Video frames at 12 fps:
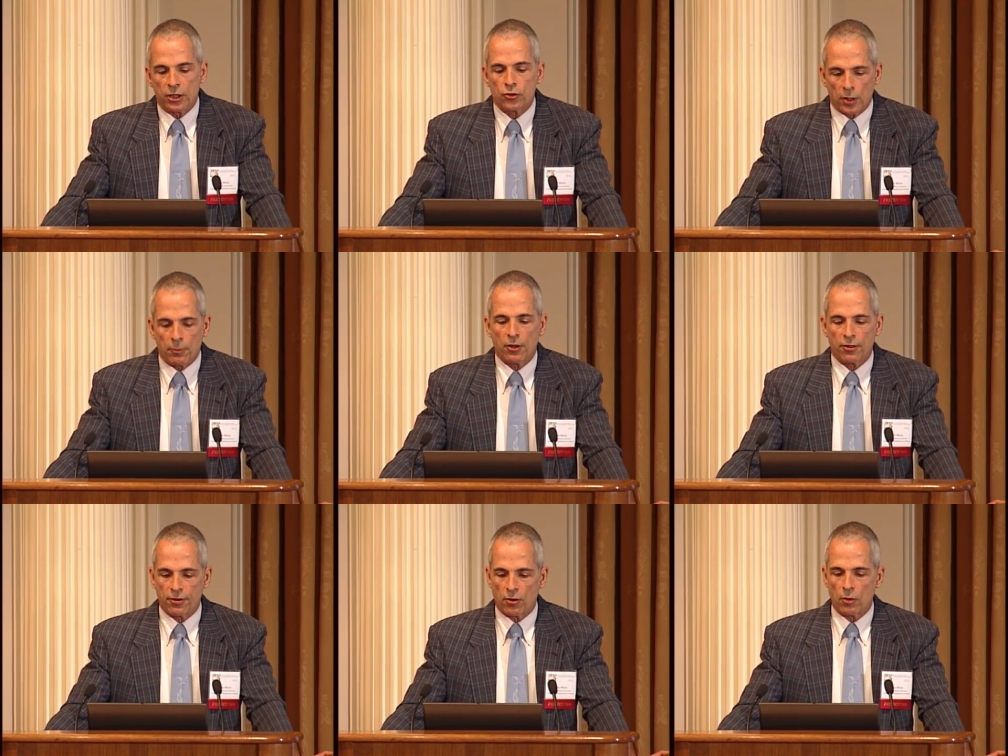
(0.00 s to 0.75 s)

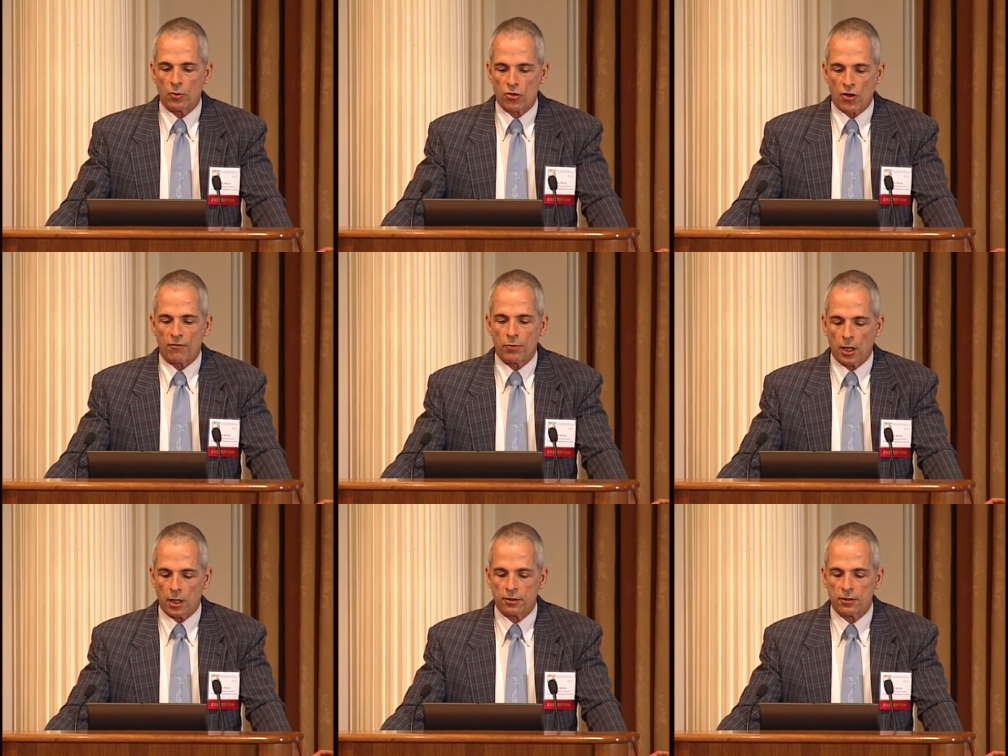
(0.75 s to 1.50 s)
Treatment theory, which I've
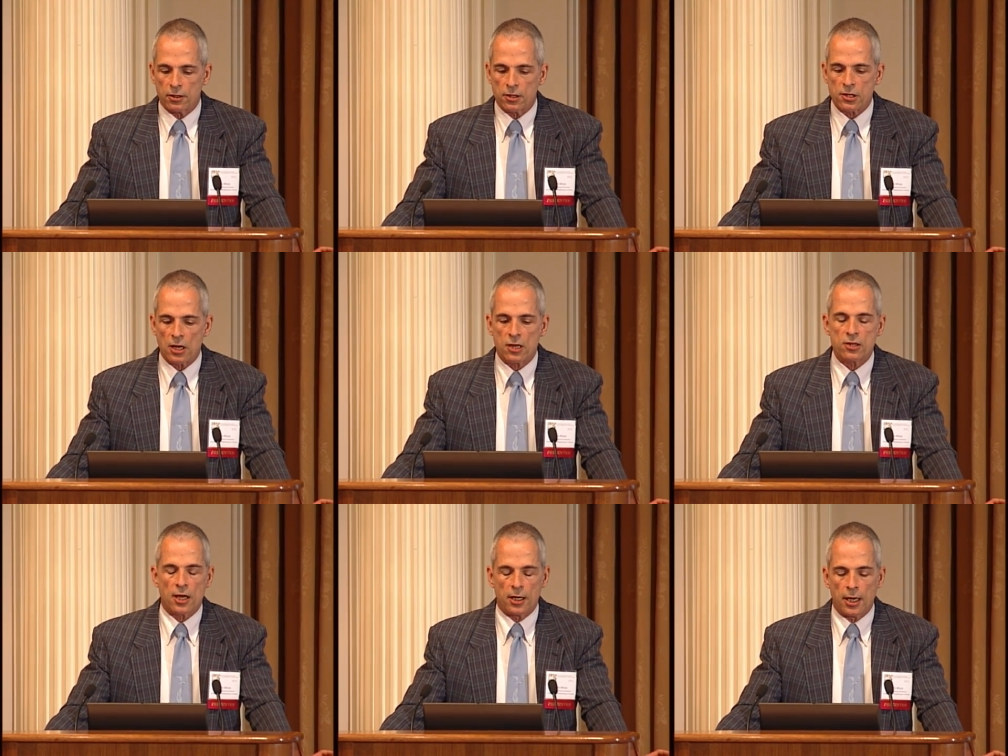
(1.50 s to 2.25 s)
begun to
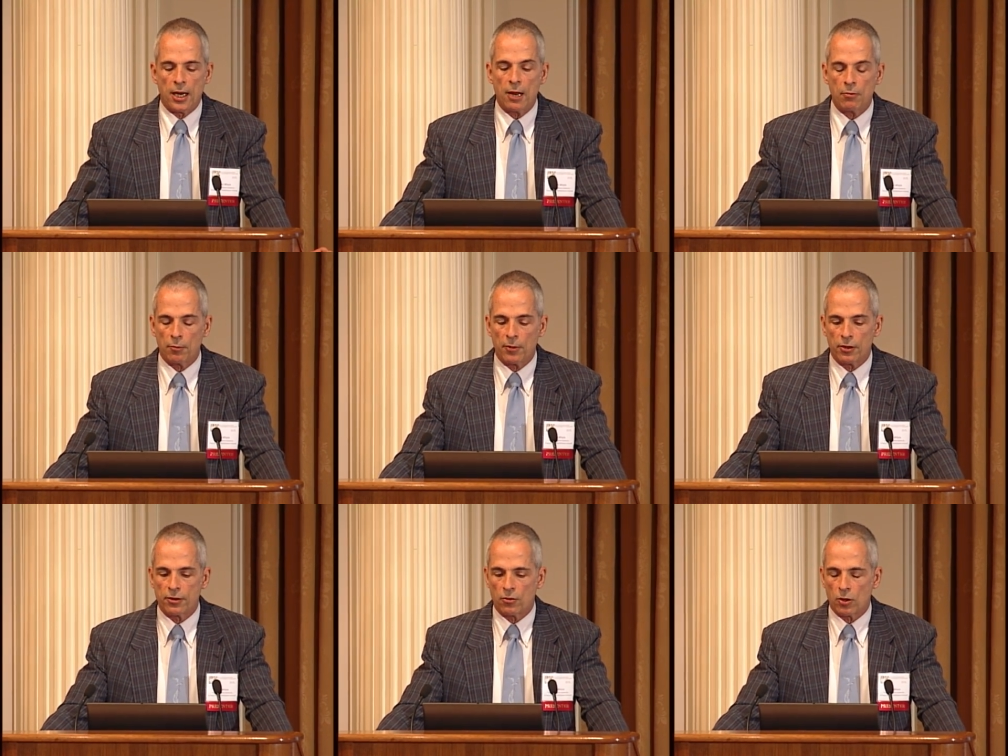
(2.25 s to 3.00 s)
discuss, and
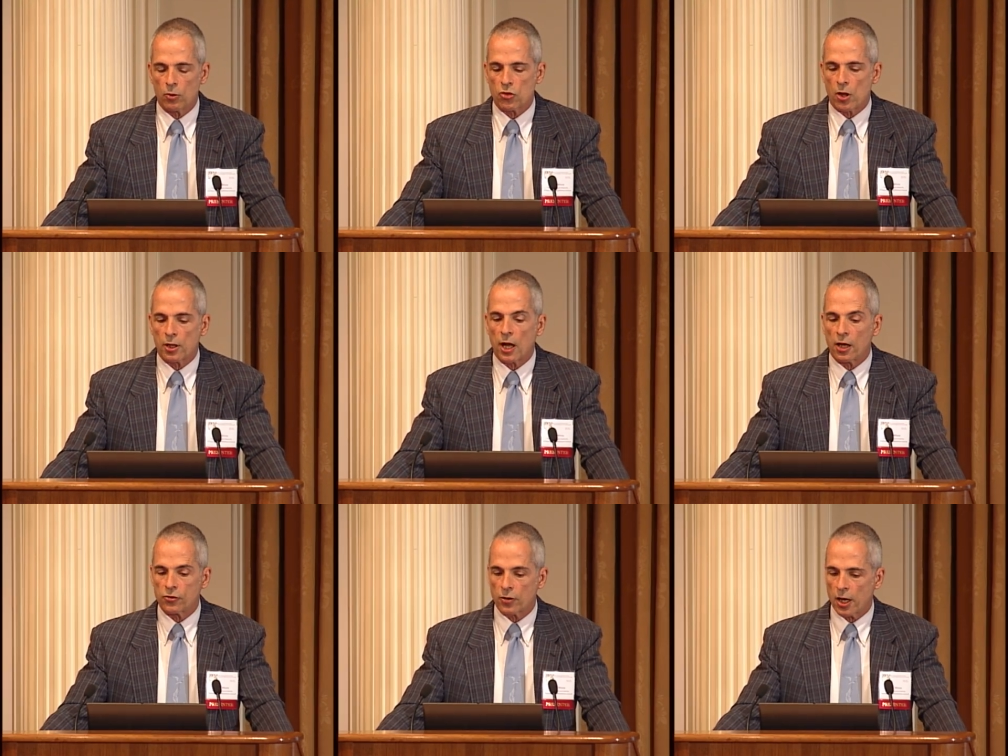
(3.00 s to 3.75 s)
enablement theory, which I'll
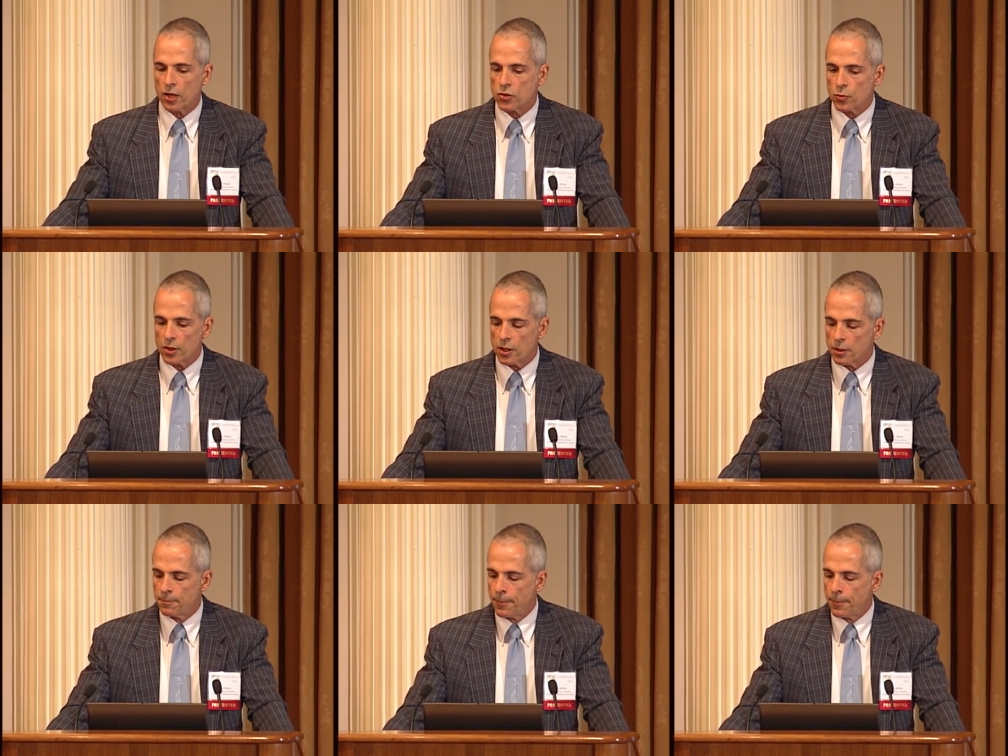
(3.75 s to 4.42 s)
contrast with it.